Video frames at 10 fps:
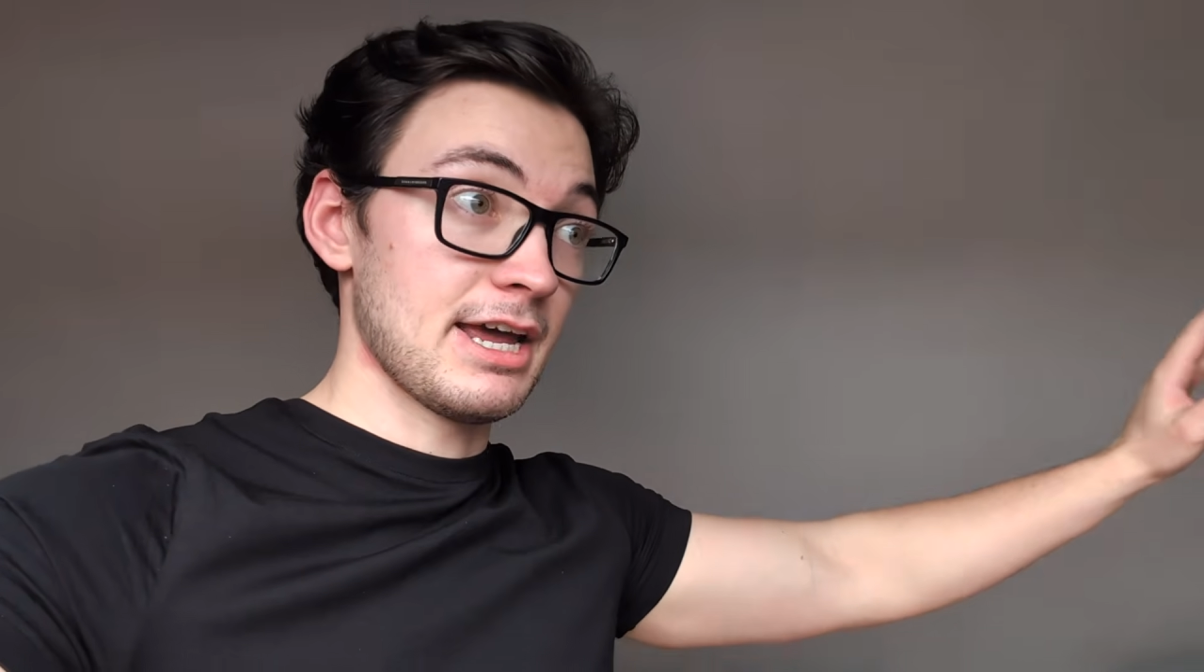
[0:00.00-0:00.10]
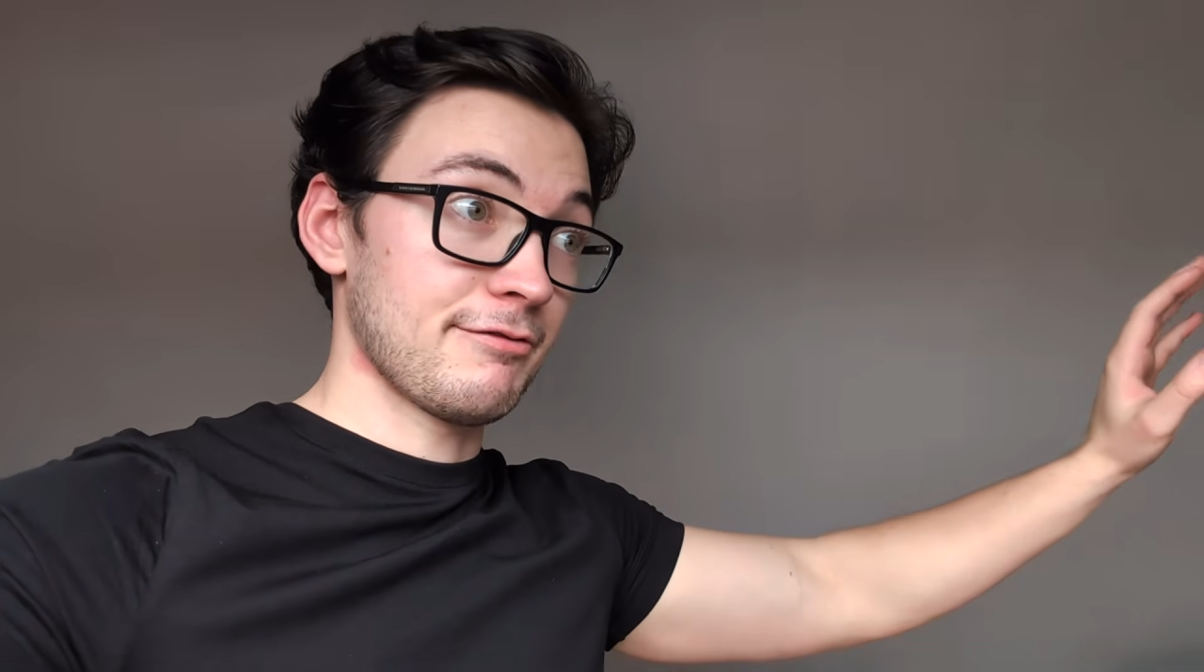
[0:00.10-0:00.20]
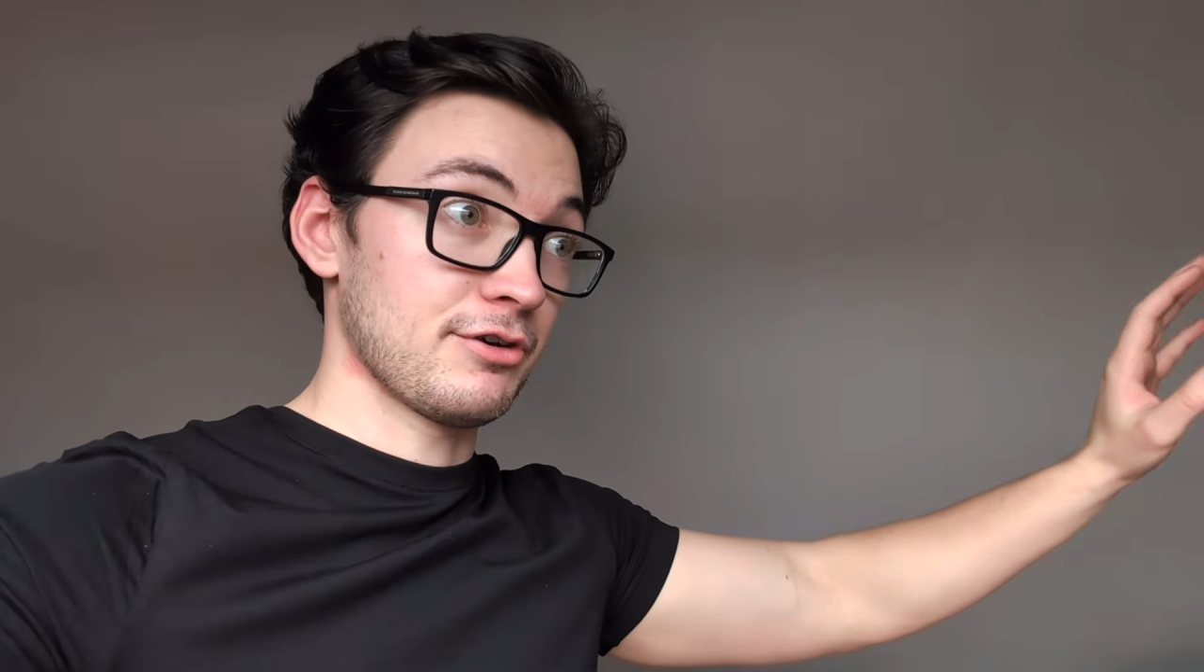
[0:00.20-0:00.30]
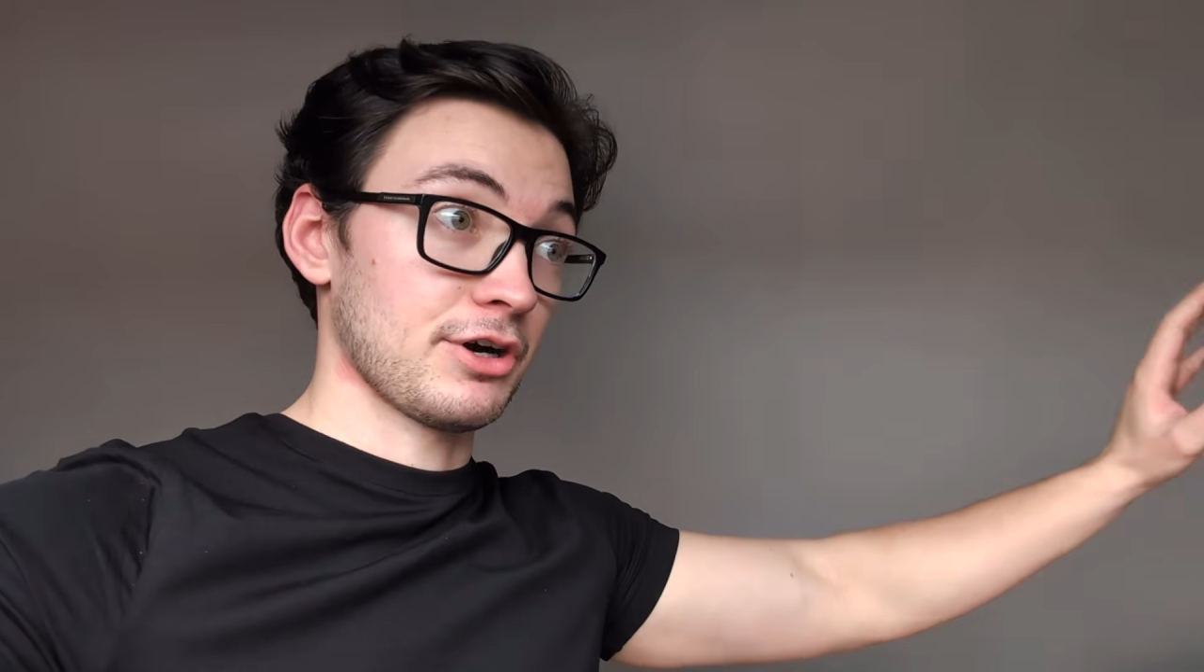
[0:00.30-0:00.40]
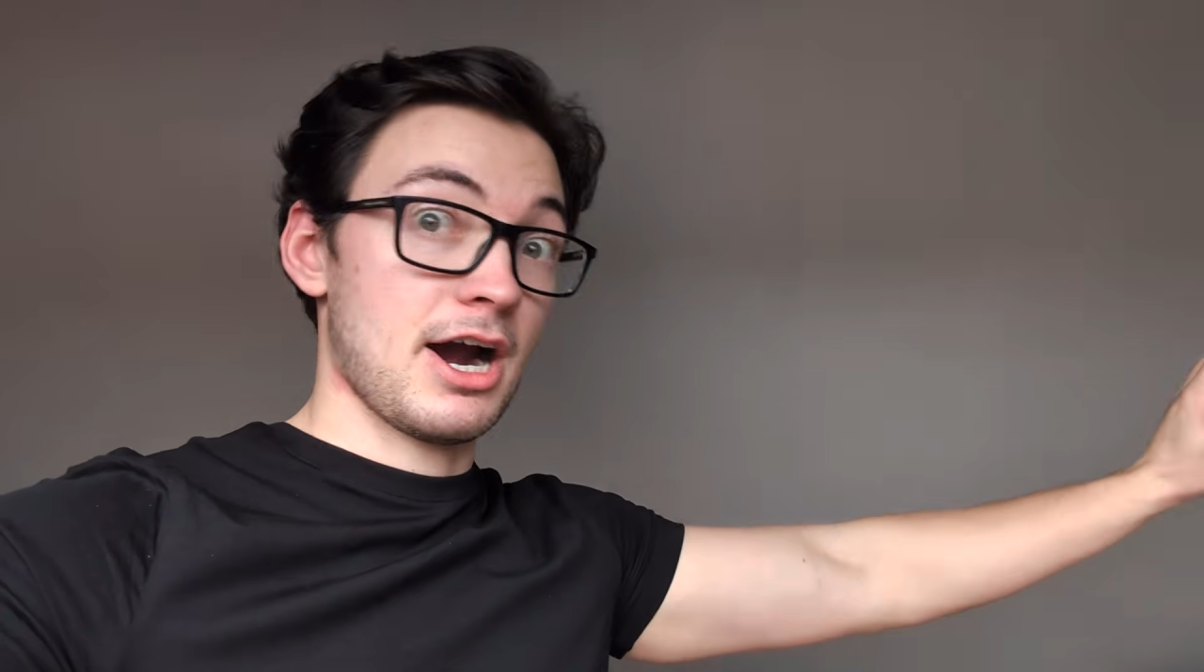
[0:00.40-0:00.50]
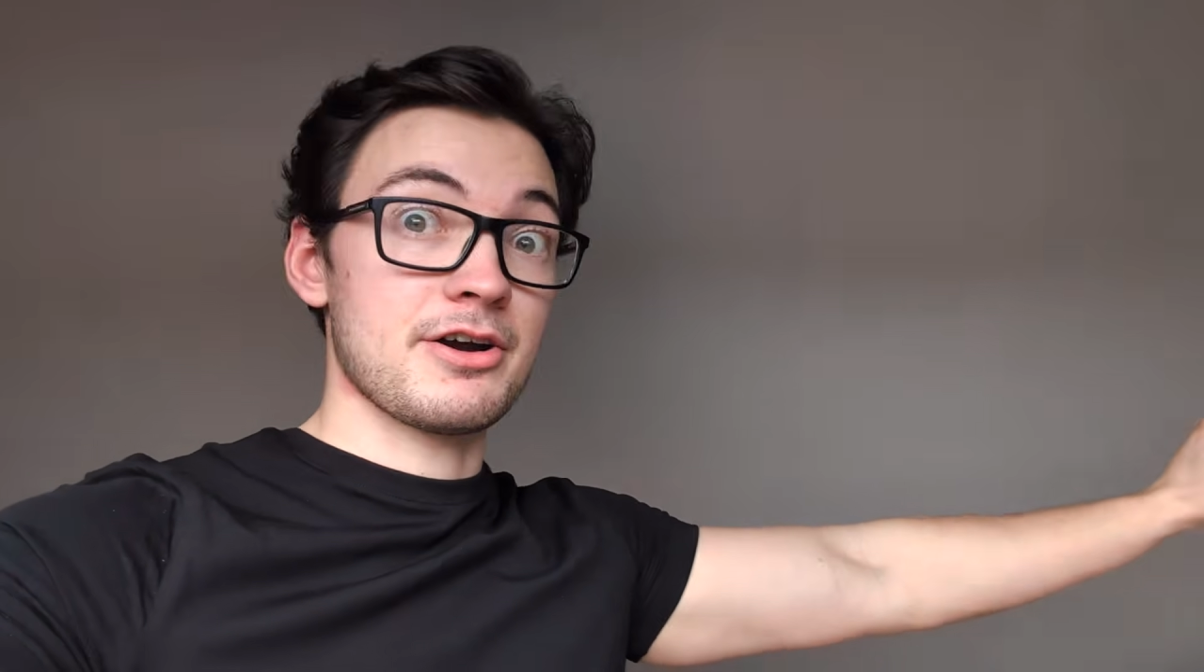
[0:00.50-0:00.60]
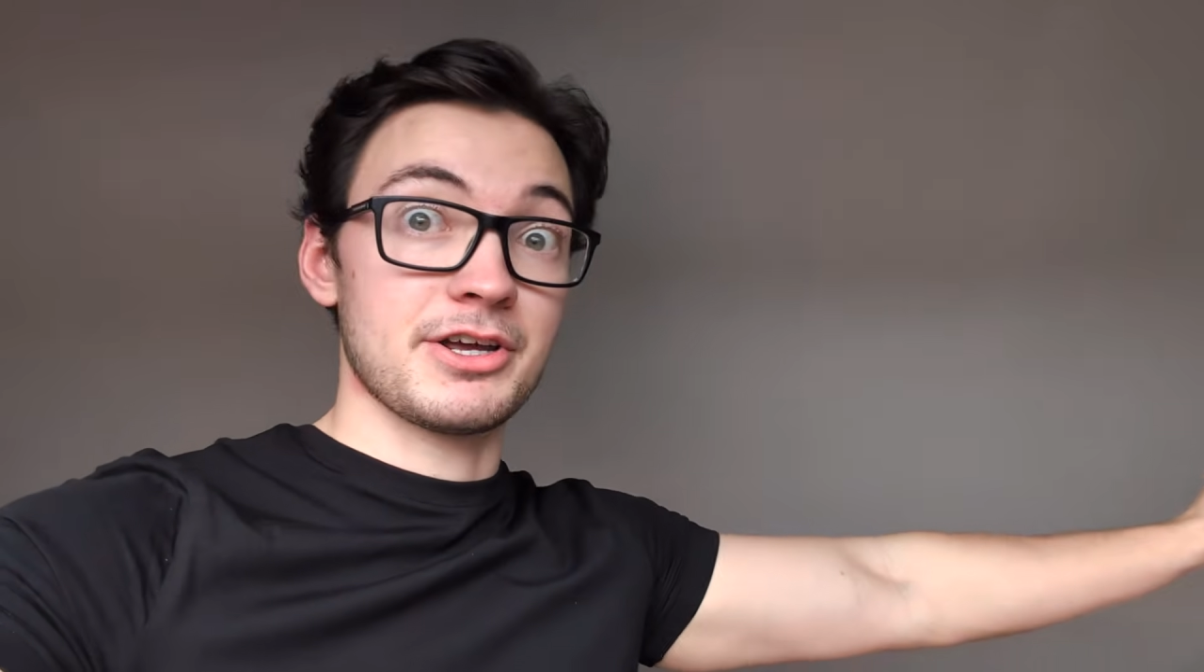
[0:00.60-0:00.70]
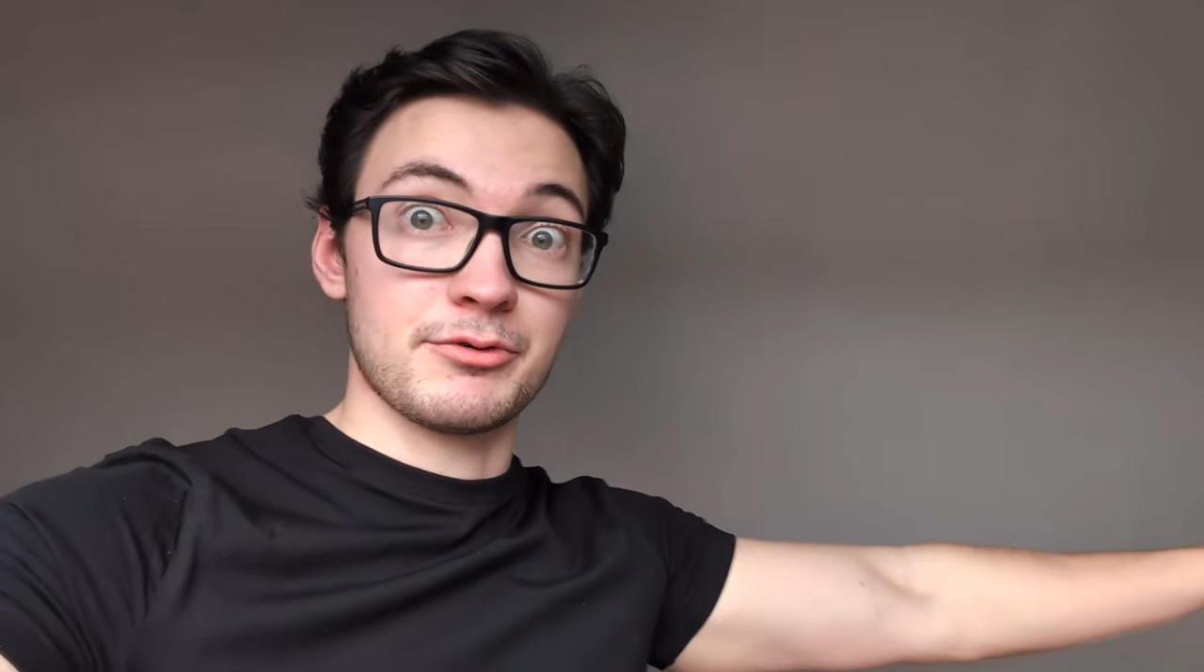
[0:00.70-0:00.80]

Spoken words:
if your cardio